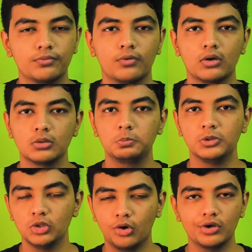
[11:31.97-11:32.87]
for
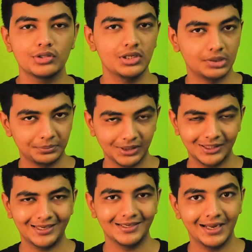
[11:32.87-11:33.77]
pre-orders and something
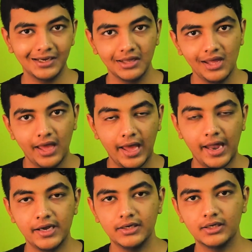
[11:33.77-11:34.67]
like that,
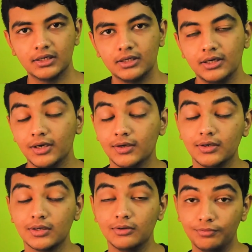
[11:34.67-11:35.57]
and
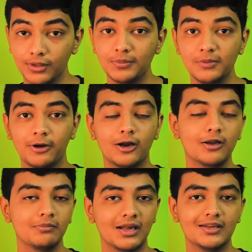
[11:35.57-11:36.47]
it will be
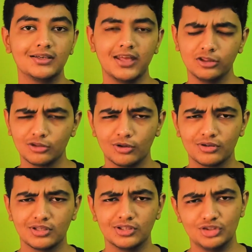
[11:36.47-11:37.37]
powered by the
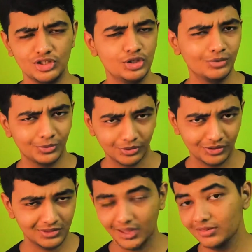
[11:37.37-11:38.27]
Tensor's G2
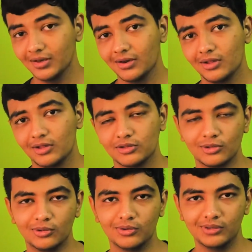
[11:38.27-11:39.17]
processor.
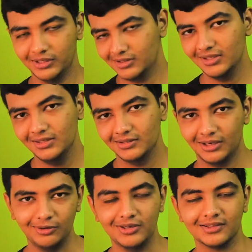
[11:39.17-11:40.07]
So let's see
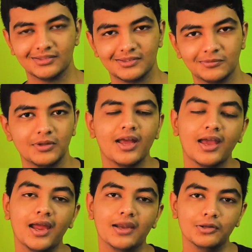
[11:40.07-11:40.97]
how it does.
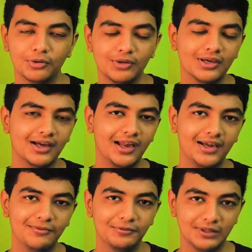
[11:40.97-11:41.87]
And going
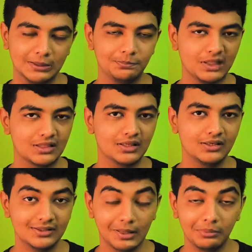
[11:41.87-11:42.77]
ahead with the
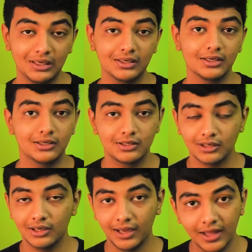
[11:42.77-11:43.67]
Pixel tablet, it
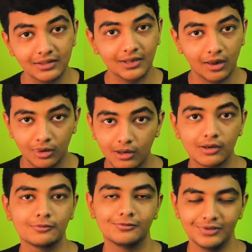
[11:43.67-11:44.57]
has a lot
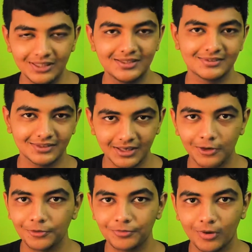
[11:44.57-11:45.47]
of leaks
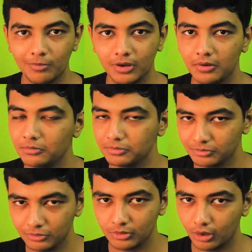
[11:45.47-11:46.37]
around from a
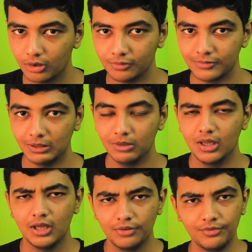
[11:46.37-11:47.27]
lot of time.
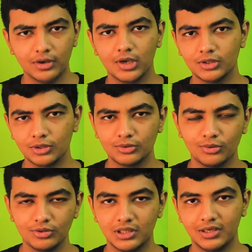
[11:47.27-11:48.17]
We have gathered
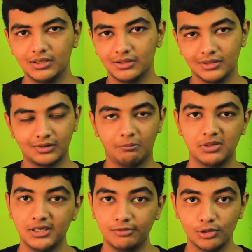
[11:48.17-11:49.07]
those, and this
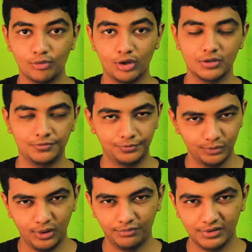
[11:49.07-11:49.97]
complete week was
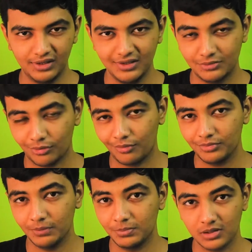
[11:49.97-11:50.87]
full of the leak for
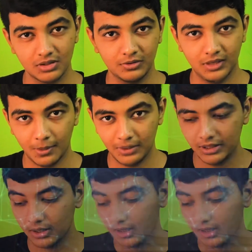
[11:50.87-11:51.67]
the Pixel tablet.